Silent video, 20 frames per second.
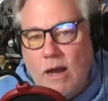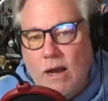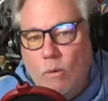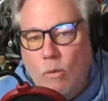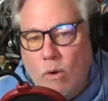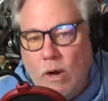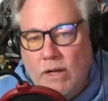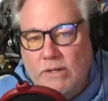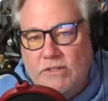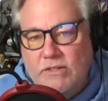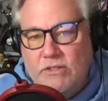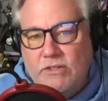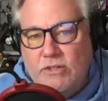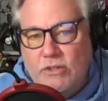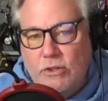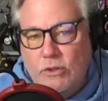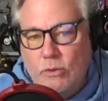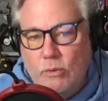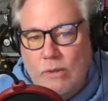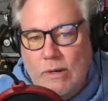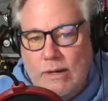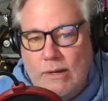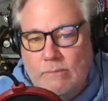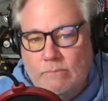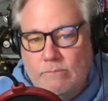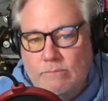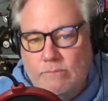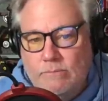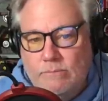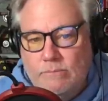I want
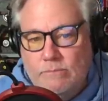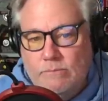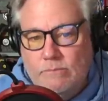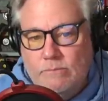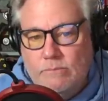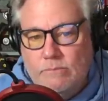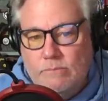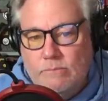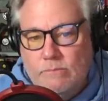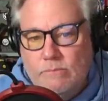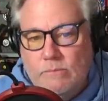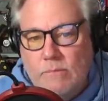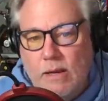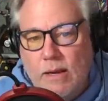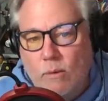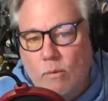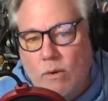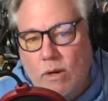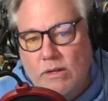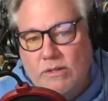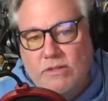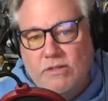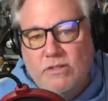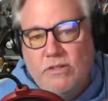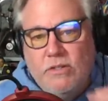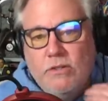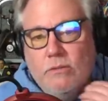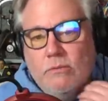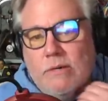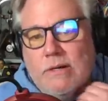to thank
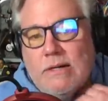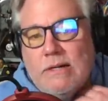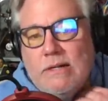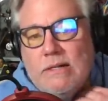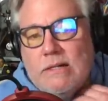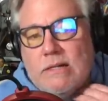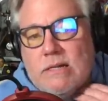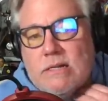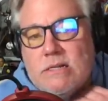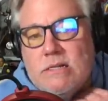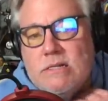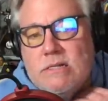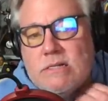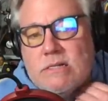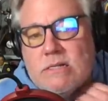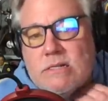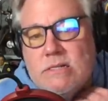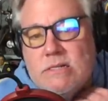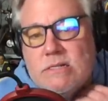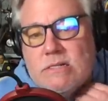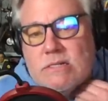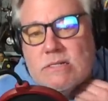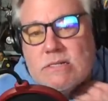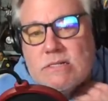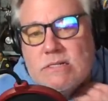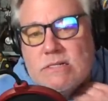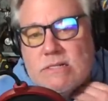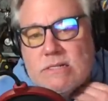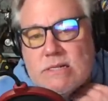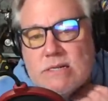you
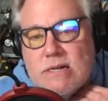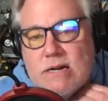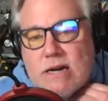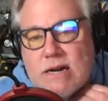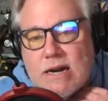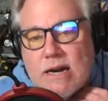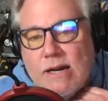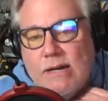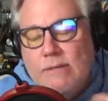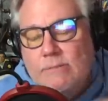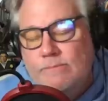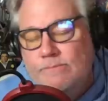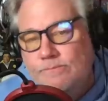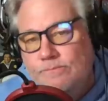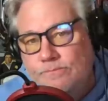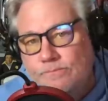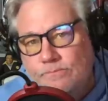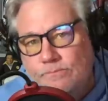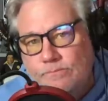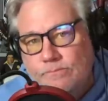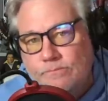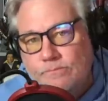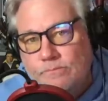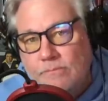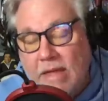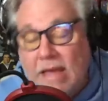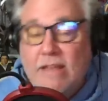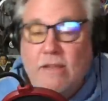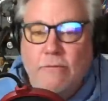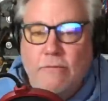for
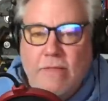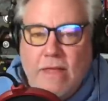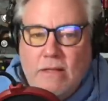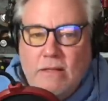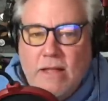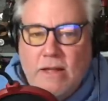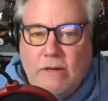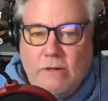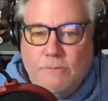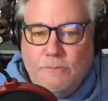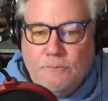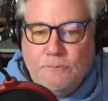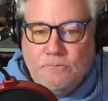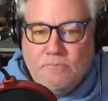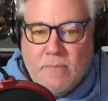that letter.